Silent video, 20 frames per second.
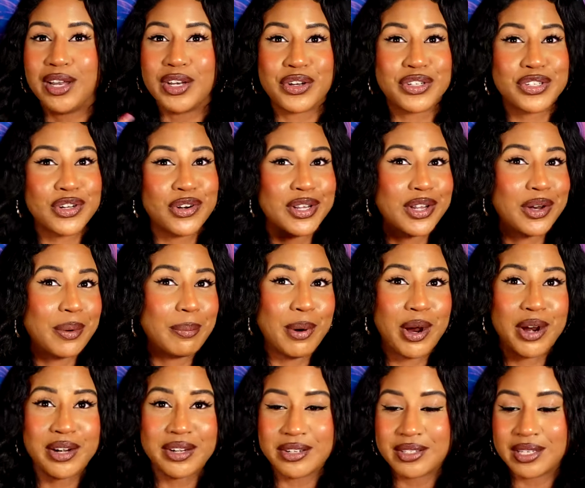You're turning your
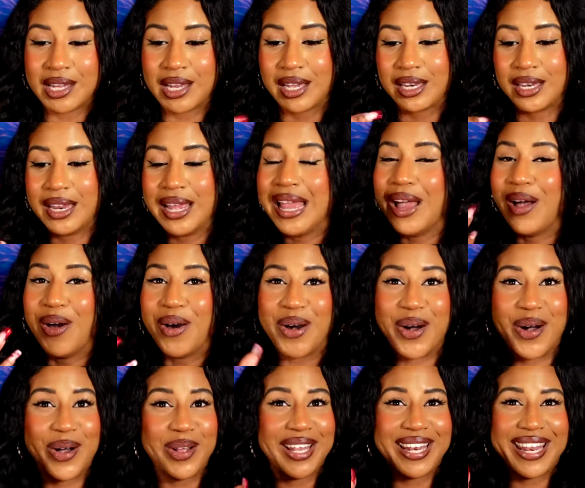partners on.
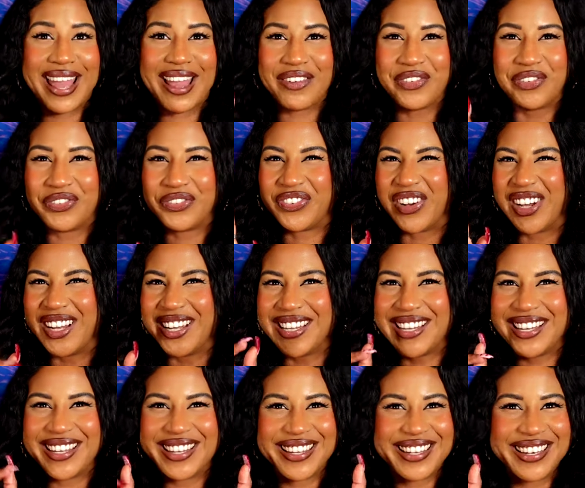All of that
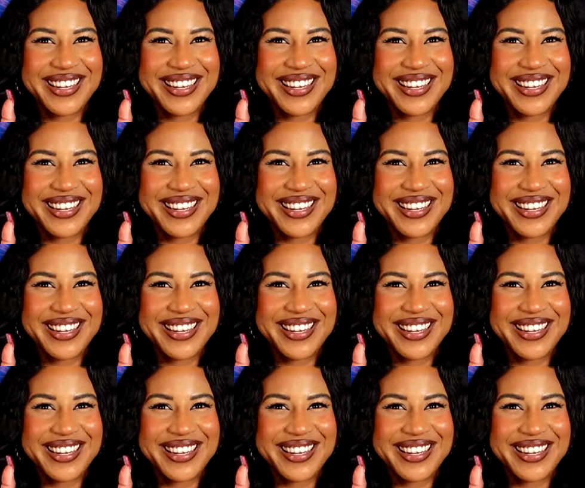fun